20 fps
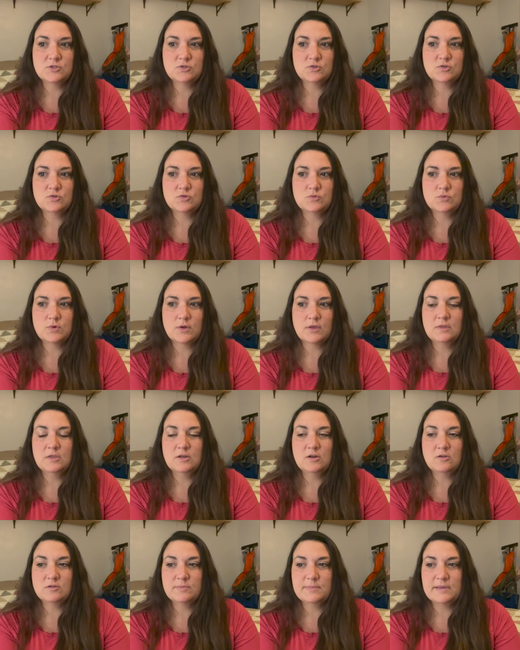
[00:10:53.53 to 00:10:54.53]
to, you
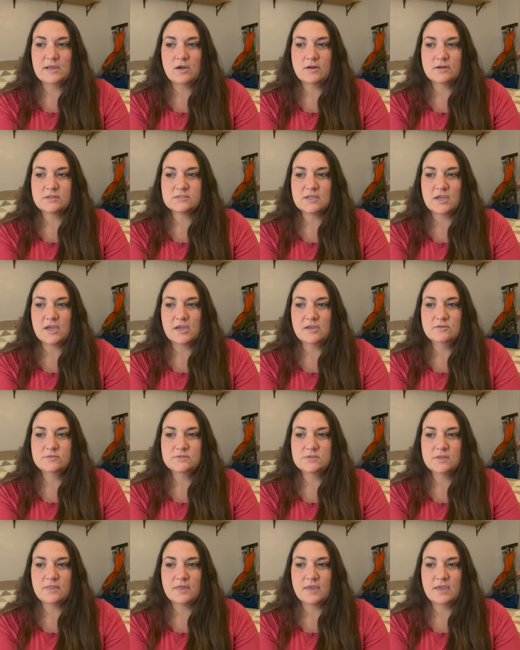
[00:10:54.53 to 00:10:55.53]
know, to be honest, I
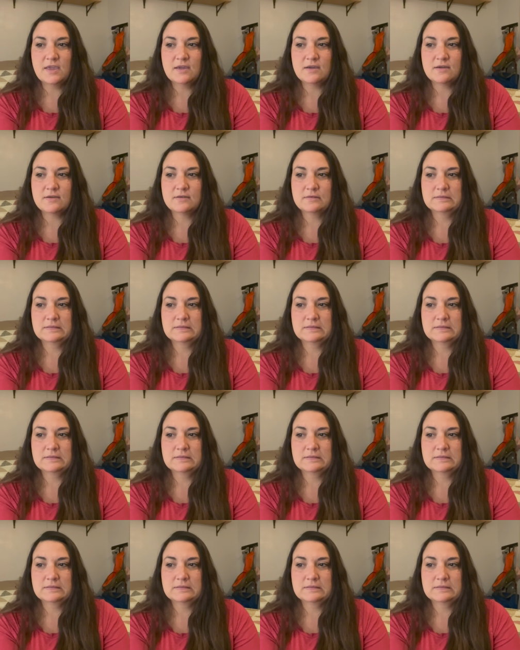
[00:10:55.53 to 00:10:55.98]
used to think